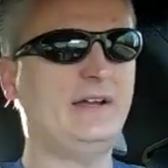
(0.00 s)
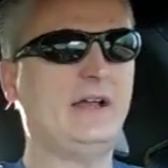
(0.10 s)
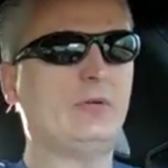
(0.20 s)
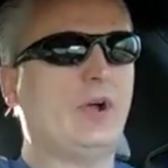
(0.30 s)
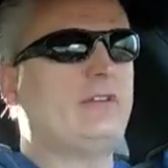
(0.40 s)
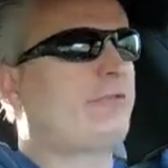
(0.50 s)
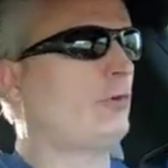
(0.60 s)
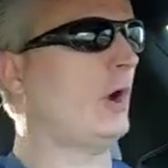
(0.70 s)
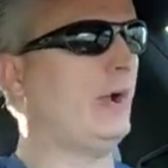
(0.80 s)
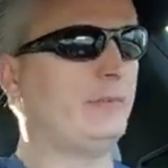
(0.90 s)
how do I
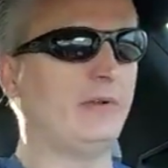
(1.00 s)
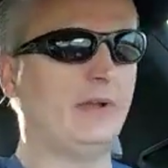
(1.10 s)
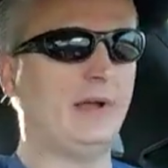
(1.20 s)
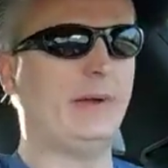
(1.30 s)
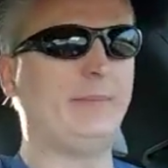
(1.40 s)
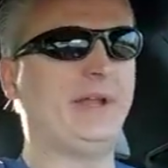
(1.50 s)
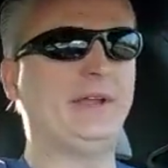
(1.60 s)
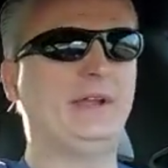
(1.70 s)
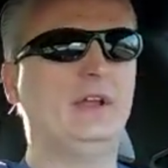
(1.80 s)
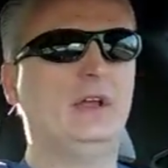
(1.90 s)
describe it? I
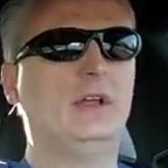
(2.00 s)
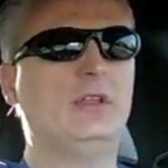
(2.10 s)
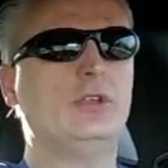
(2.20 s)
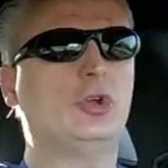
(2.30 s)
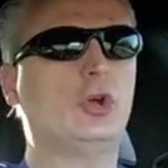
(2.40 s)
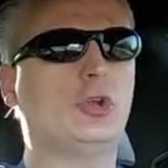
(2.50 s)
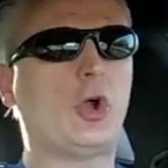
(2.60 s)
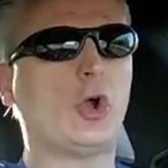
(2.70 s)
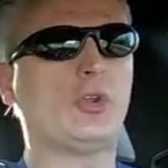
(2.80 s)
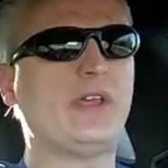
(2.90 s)
mean, you couldn't
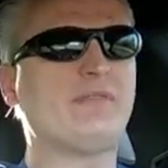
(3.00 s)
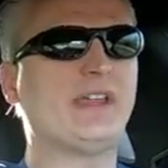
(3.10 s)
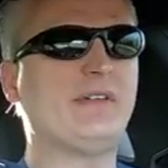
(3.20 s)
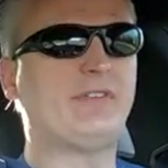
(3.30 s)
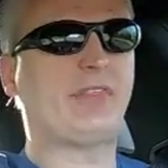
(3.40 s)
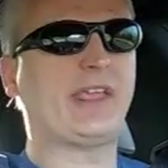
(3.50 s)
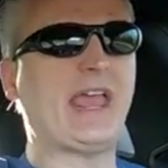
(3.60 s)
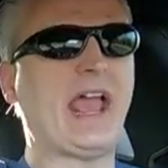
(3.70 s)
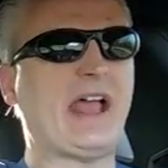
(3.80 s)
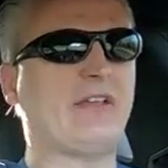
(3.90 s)
hardly even give it the
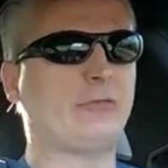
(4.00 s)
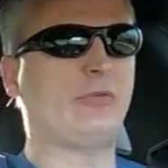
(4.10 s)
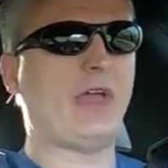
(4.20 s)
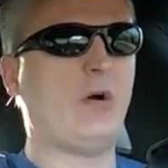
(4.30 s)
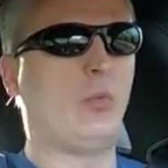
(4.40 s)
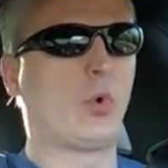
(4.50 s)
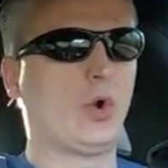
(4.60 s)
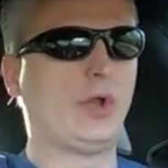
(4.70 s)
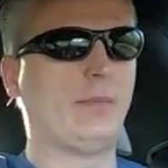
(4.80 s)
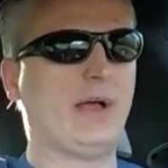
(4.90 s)
gas without
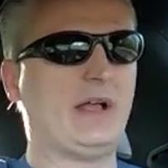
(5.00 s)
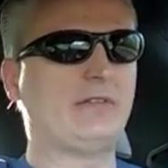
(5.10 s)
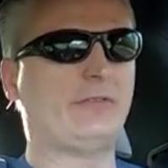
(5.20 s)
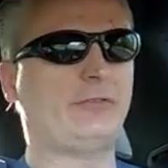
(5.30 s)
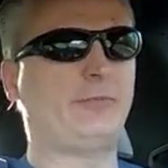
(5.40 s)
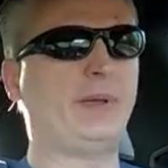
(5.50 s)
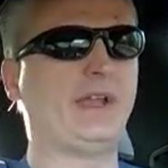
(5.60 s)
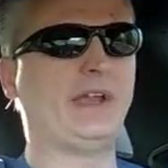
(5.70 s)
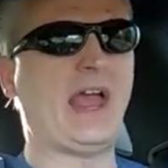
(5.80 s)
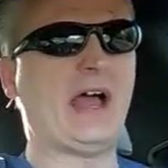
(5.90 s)
worrying about
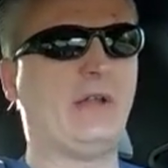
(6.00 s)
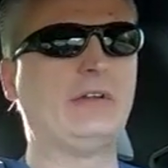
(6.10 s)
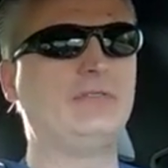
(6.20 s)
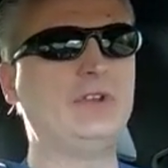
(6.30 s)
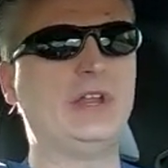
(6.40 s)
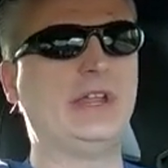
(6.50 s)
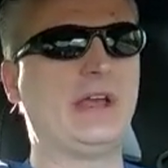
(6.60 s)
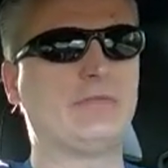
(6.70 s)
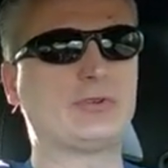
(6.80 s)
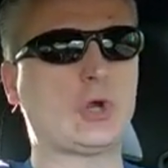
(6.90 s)
spinning out. If you didn't
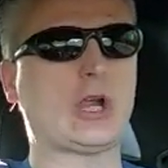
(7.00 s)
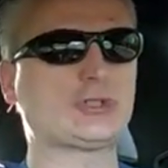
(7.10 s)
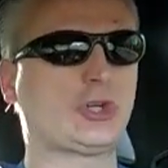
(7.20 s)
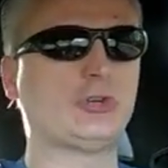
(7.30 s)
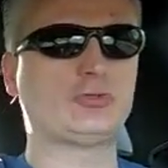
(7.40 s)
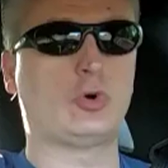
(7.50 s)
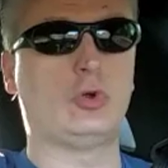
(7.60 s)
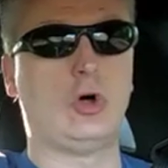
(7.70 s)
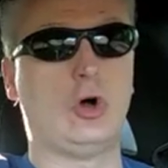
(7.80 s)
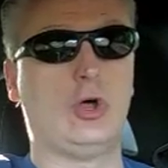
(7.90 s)
have the traction
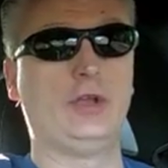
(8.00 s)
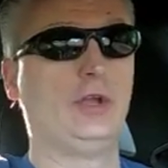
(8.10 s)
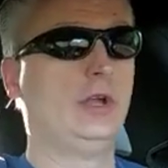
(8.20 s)
control on,